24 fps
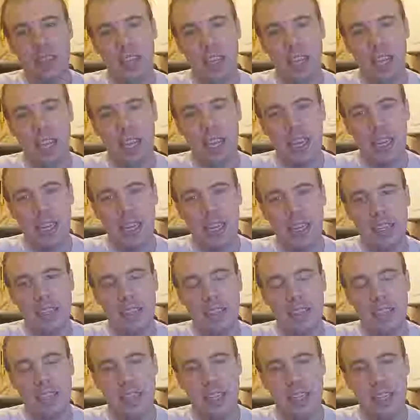
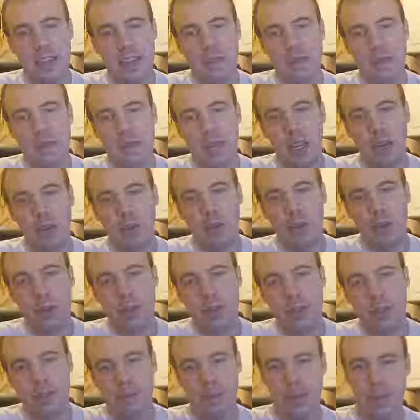and um, I won't
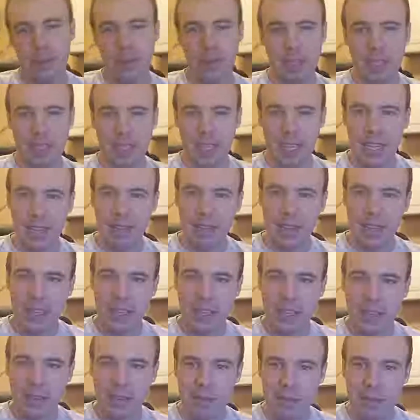always be able to save
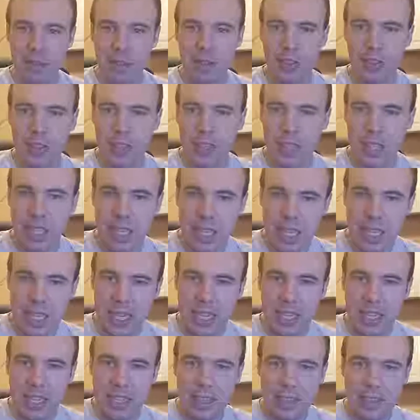it,
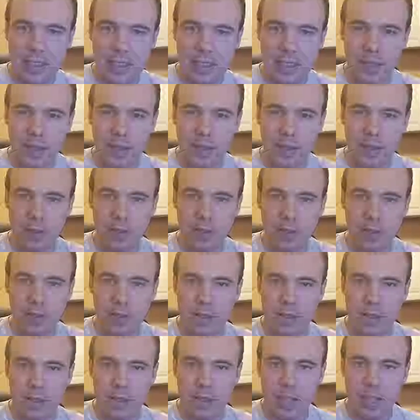unfortunately. So
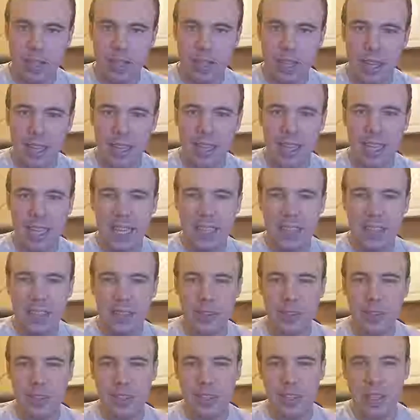I think that has to
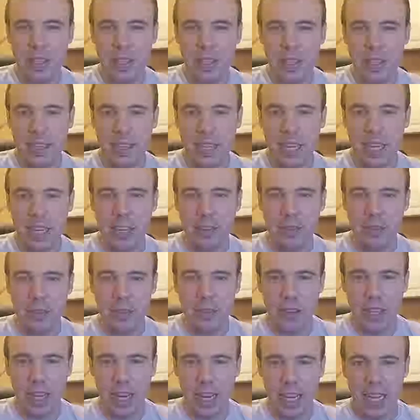do with the kind of
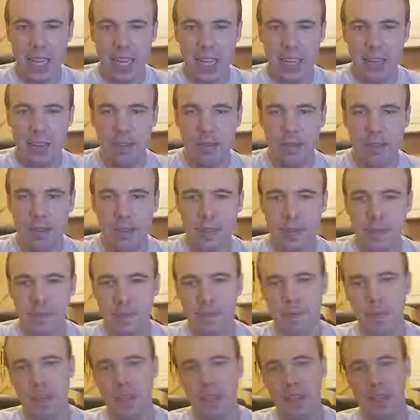phone that I have.
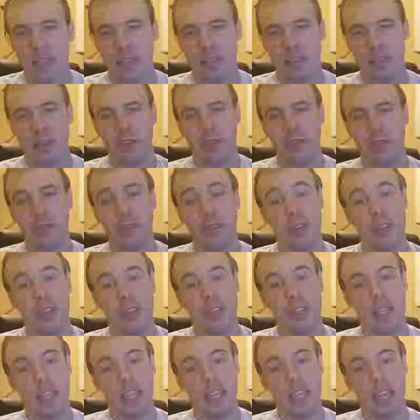So
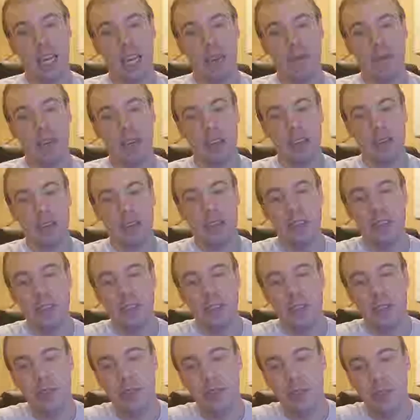unfortunately, I'm not going
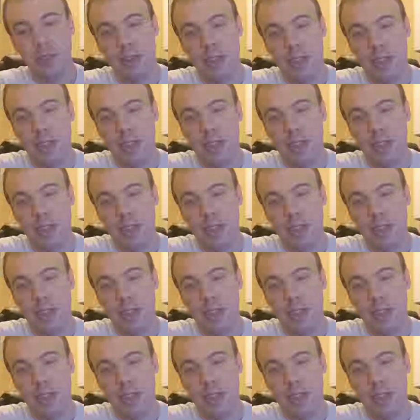to